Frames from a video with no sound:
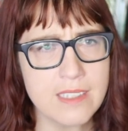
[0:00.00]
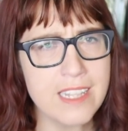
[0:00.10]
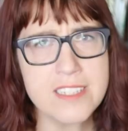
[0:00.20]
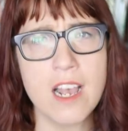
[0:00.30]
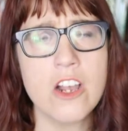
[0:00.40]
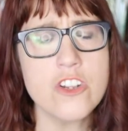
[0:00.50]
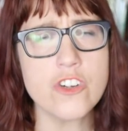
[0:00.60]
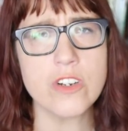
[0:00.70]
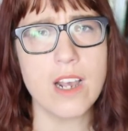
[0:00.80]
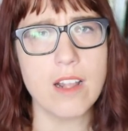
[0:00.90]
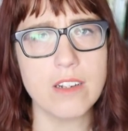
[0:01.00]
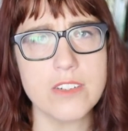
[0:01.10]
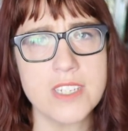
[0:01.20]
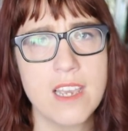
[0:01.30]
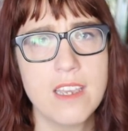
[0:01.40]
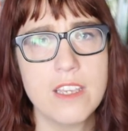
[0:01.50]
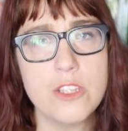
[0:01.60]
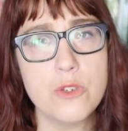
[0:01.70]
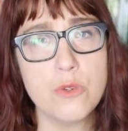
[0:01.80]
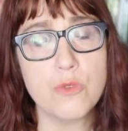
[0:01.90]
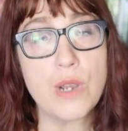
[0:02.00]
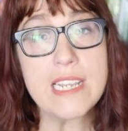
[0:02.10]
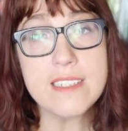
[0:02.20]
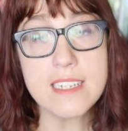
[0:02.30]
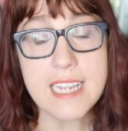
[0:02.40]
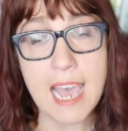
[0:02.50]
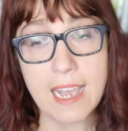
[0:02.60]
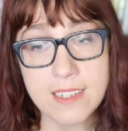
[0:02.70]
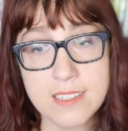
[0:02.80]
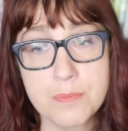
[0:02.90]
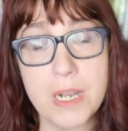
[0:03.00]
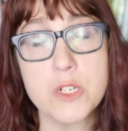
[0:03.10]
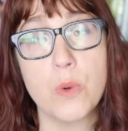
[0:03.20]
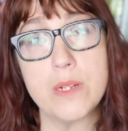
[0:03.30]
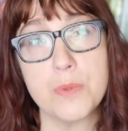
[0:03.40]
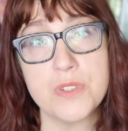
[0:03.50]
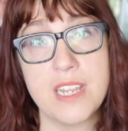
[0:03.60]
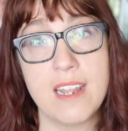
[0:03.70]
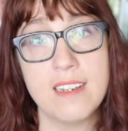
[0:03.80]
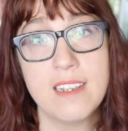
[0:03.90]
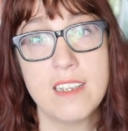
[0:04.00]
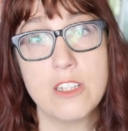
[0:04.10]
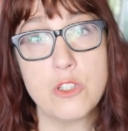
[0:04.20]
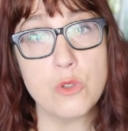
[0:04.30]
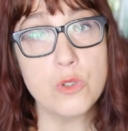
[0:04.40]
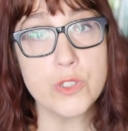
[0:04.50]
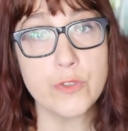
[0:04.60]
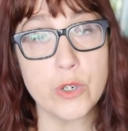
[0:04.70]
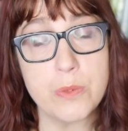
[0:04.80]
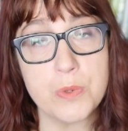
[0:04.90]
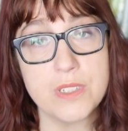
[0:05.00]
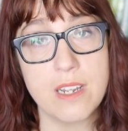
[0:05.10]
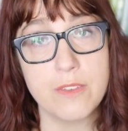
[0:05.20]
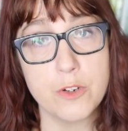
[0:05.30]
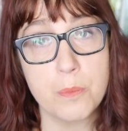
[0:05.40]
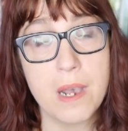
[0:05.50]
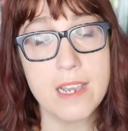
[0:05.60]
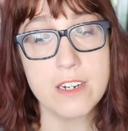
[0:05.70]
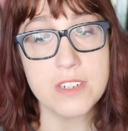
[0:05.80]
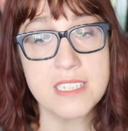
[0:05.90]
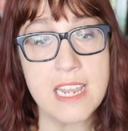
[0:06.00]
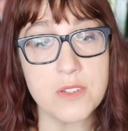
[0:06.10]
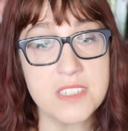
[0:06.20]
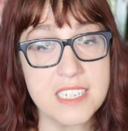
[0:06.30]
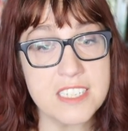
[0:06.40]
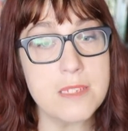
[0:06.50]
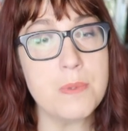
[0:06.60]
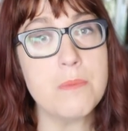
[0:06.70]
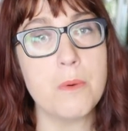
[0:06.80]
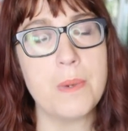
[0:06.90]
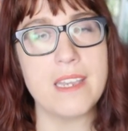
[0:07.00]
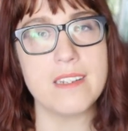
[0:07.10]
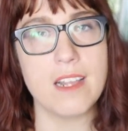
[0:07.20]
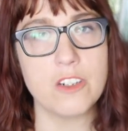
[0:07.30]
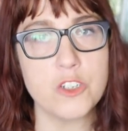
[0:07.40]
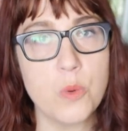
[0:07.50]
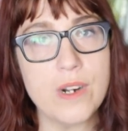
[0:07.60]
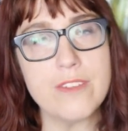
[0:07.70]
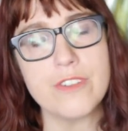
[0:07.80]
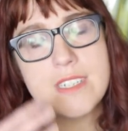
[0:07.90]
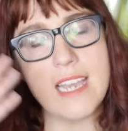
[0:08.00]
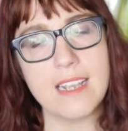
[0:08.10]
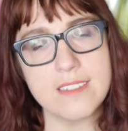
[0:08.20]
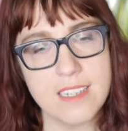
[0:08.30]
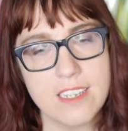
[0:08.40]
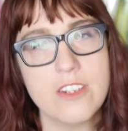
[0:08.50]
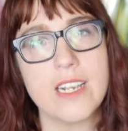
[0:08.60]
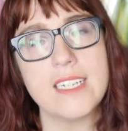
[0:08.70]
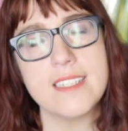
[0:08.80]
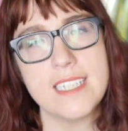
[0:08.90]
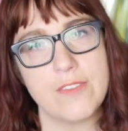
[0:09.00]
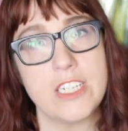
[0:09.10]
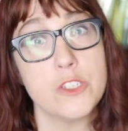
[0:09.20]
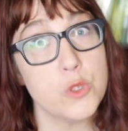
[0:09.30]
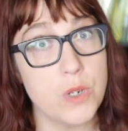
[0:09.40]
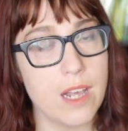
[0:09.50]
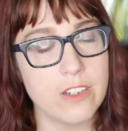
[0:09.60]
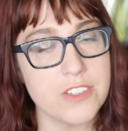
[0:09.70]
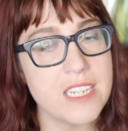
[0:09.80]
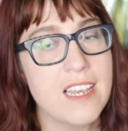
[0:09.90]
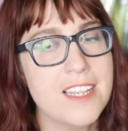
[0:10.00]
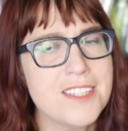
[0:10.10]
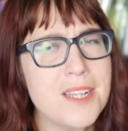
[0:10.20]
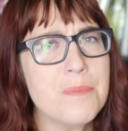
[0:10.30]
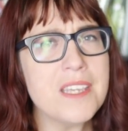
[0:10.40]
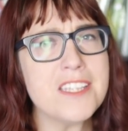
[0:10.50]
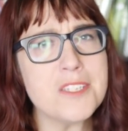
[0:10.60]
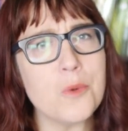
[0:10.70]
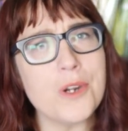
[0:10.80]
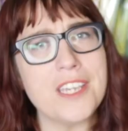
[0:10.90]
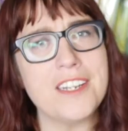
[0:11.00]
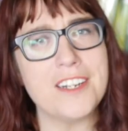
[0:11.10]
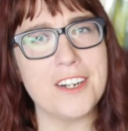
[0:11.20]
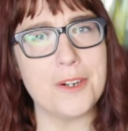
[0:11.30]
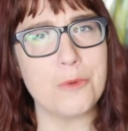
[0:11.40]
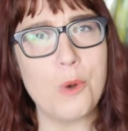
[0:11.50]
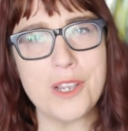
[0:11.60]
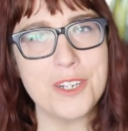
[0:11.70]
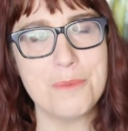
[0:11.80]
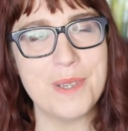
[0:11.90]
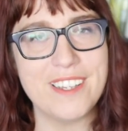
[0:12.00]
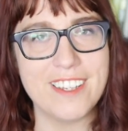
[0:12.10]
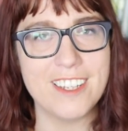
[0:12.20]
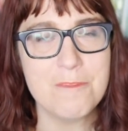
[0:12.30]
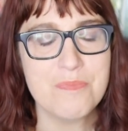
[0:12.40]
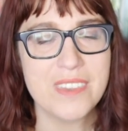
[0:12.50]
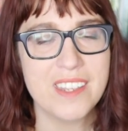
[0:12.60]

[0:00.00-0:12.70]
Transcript: That's $100. You raise the tax by 20%, you lose 40% of your buyers. Now 60 people pay $1.20 for tax, you're getting $72. Something isn't working here, or what could it be?